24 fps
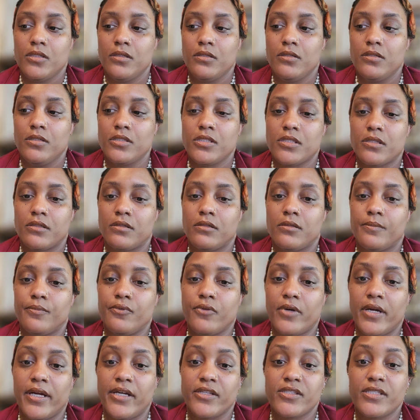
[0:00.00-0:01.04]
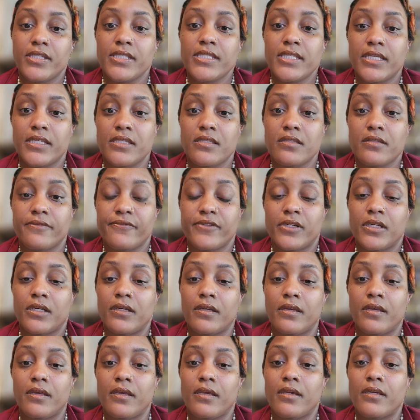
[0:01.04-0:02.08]
So prior to
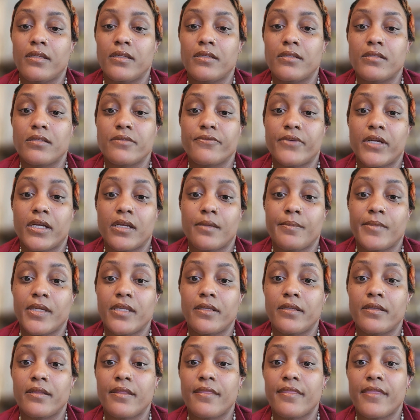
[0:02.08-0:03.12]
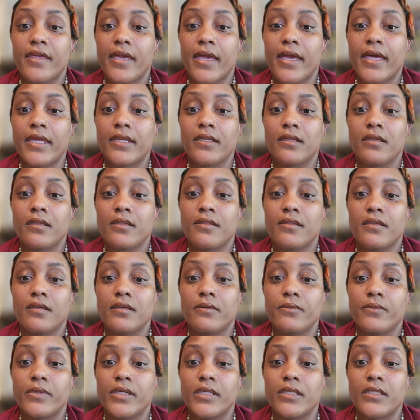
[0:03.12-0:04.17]
testifying, it is recommended that the
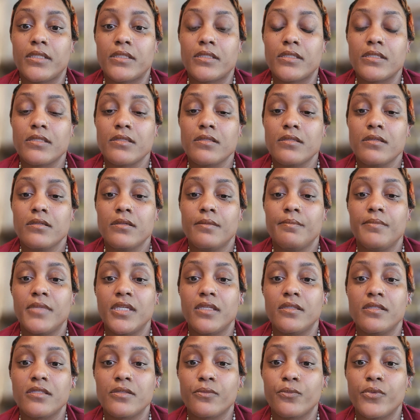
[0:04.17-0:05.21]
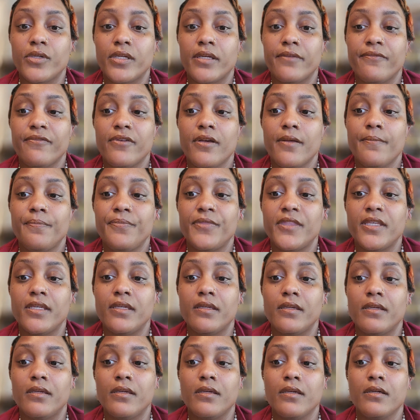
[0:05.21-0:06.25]
witness meets with
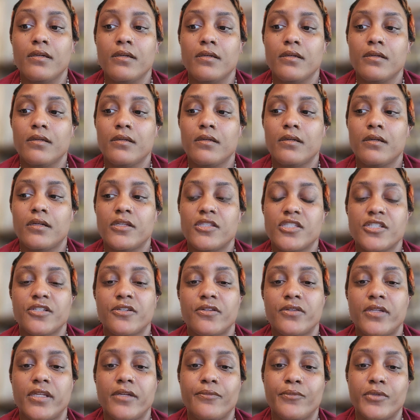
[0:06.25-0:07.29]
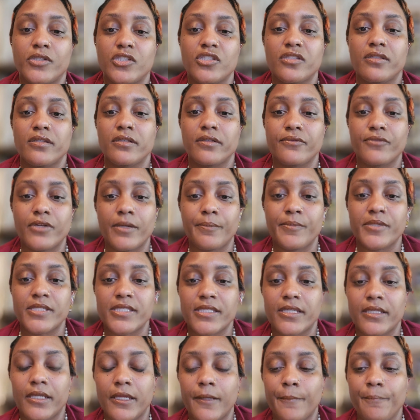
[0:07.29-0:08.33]
the attorney which they're
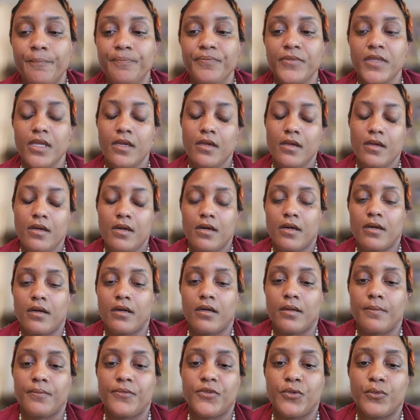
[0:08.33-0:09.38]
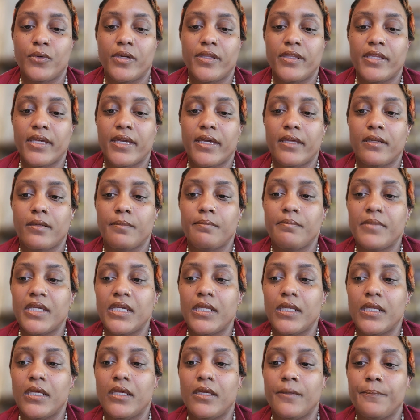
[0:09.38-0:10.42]
representing. During that
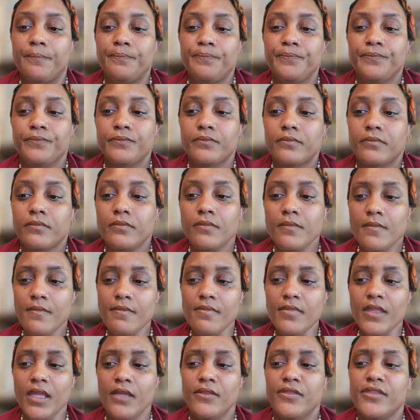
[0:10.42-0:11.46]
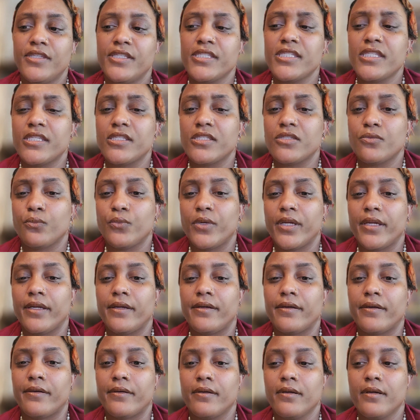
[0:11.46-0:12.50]
meeting, this is
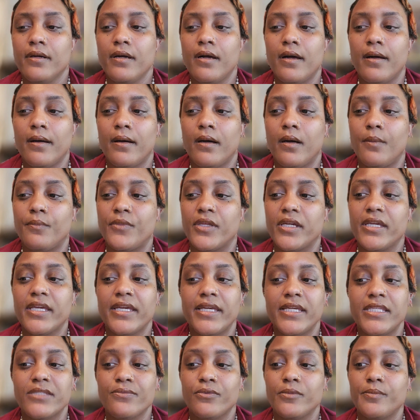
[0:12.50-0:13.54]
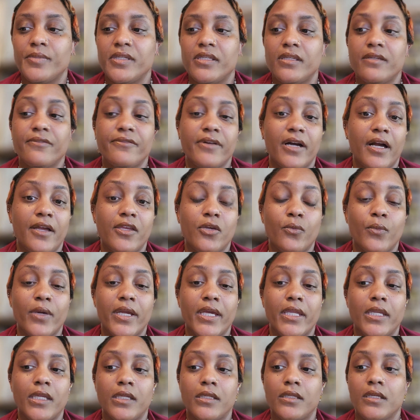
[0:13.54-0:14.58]
where the case will be
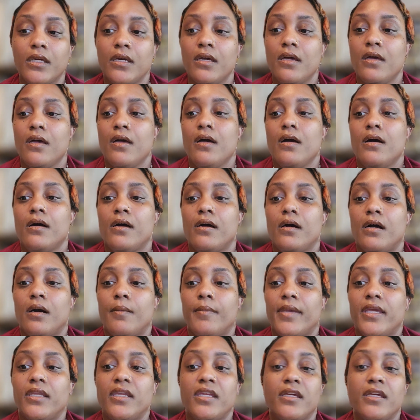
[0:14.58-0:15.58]
evaluated. Any